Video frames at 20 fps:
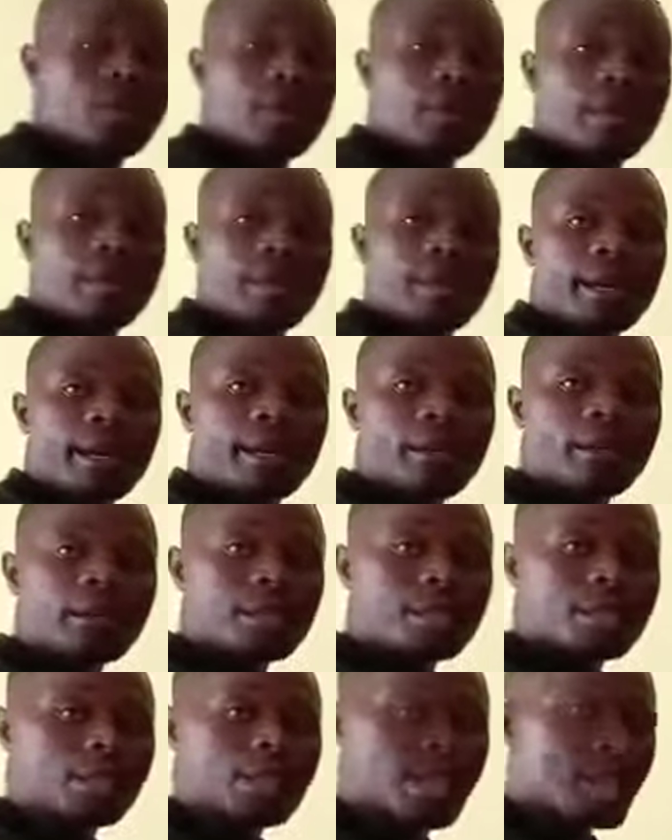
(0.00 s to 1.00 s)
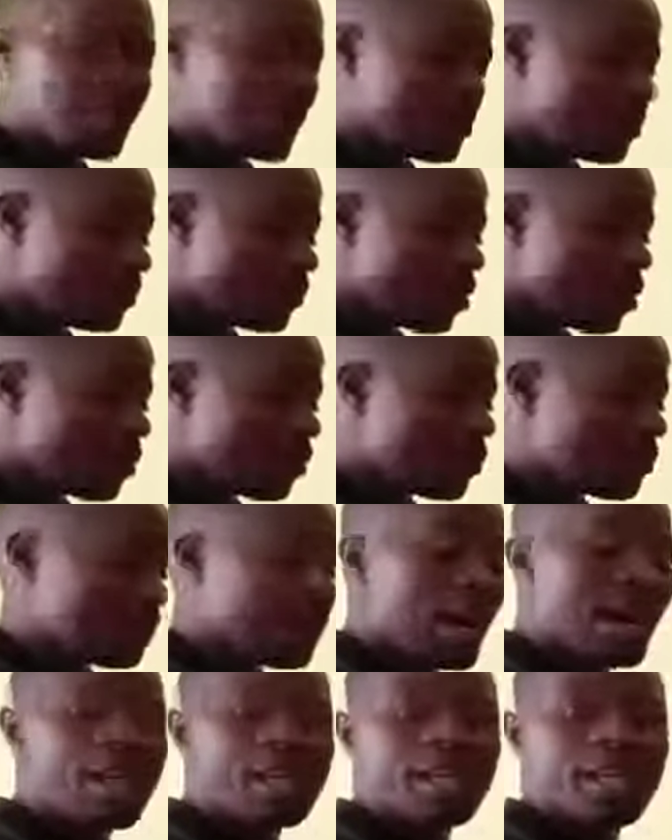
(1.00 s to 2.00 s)
The LCM of
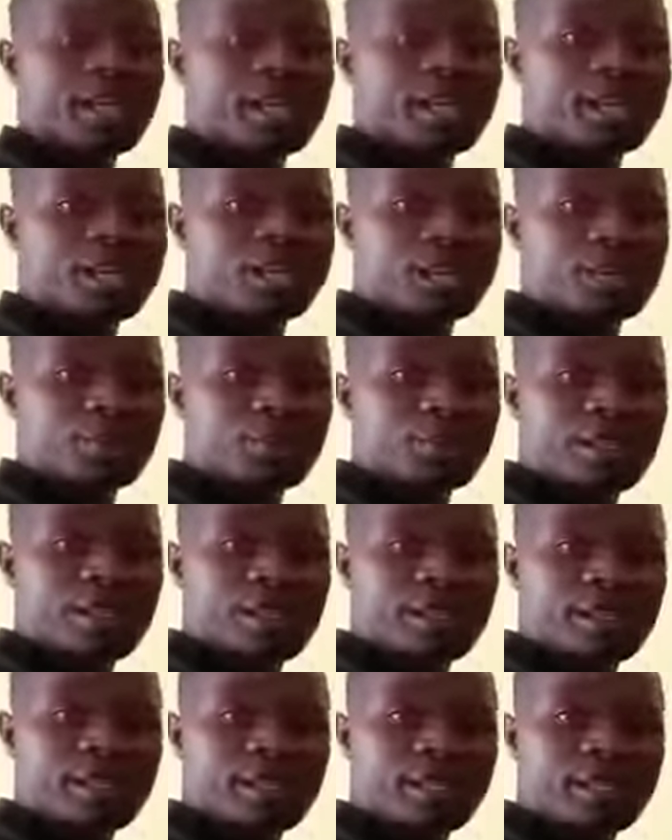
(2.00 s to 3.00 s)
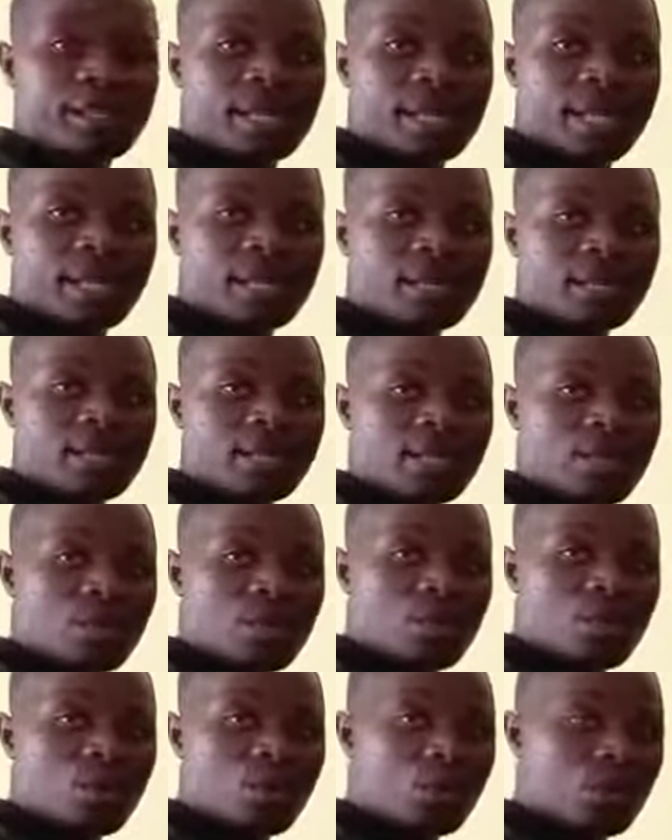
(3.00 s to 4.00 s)
5 and 2 in this case,
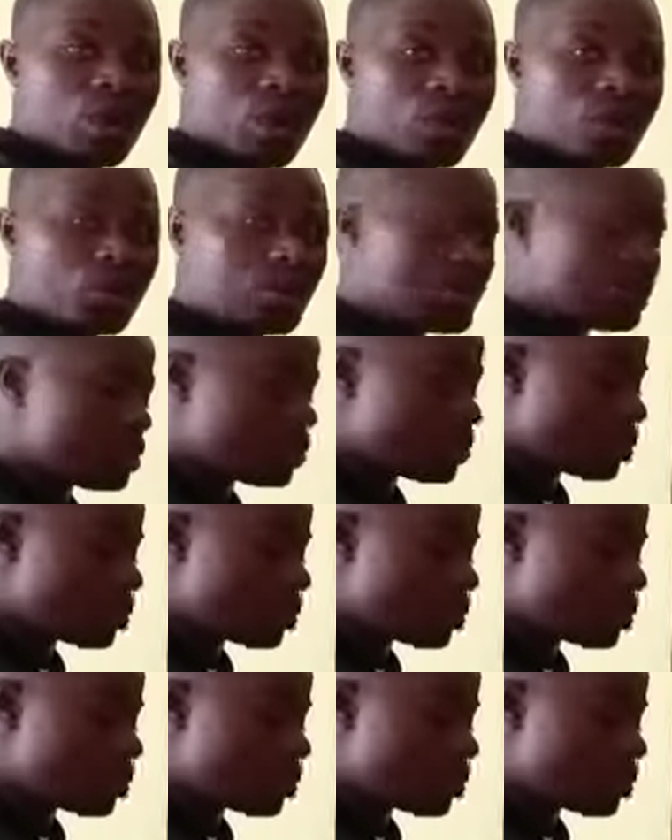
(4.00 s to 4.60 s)
we are going to